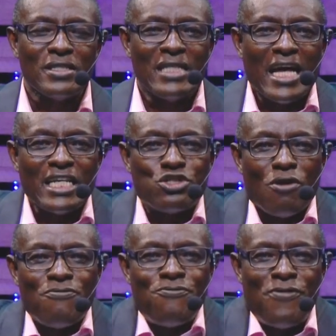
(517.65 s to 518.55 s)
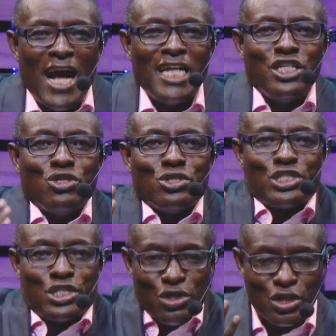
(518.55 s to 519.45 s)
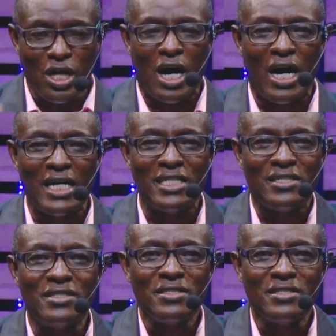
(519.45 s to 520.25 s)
that is of value to God,